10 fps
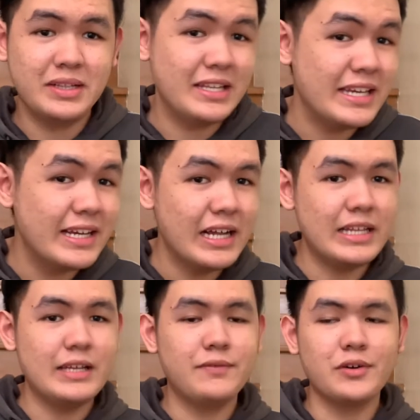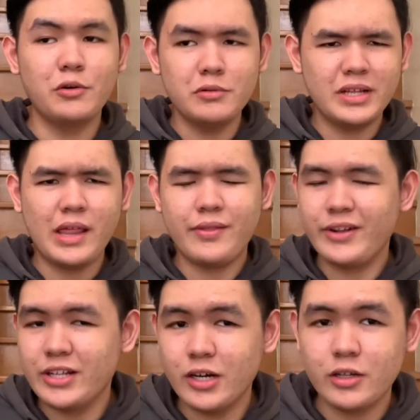legally for only
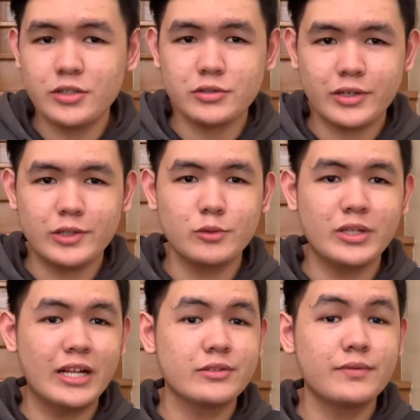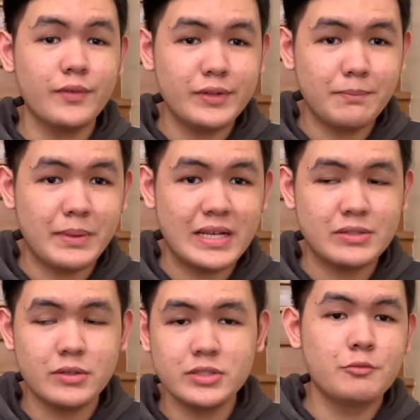$3 or around 150
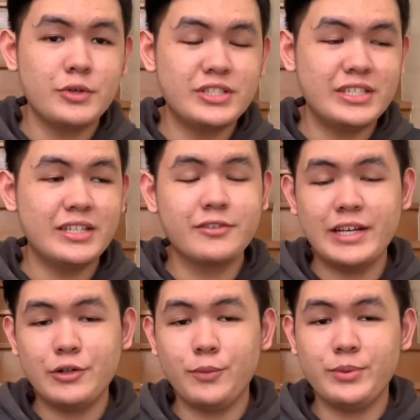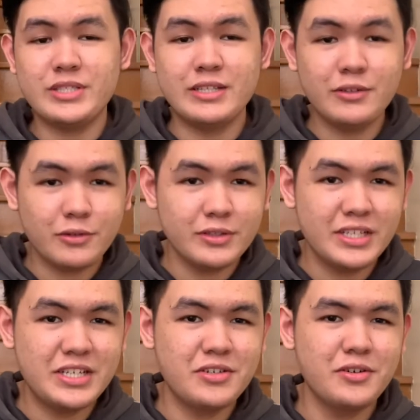pesos, which is in great or pristine
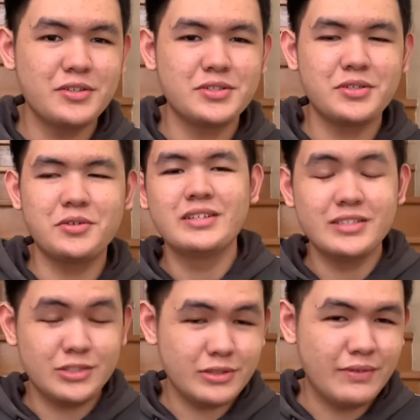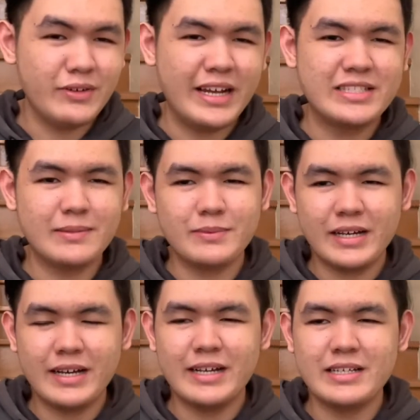condition. So just to give a heads up
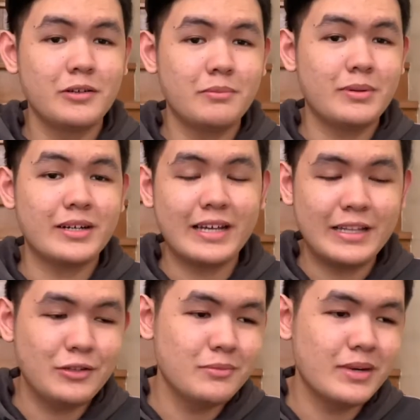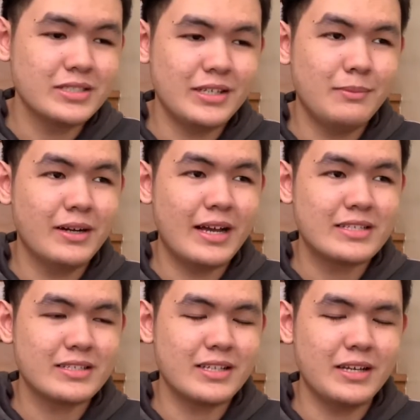guys, para hindi umasa iba guys
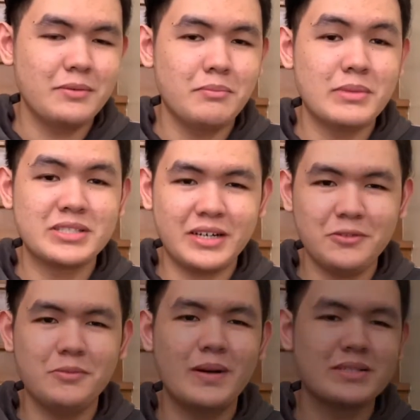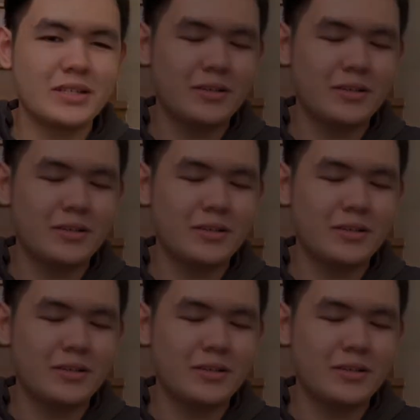kasi masakit umasa.